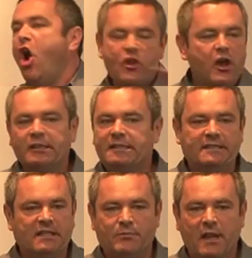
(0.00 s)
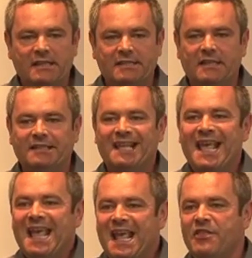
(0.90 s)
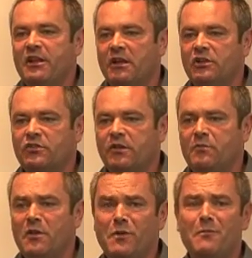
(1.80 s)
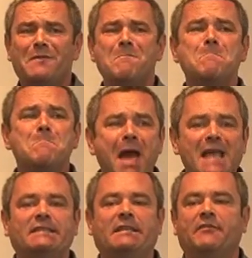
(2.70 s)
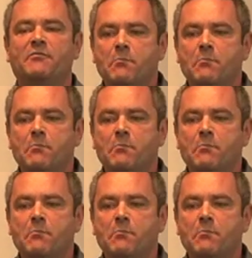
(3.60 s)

unartistic places in the country. We've worked with massive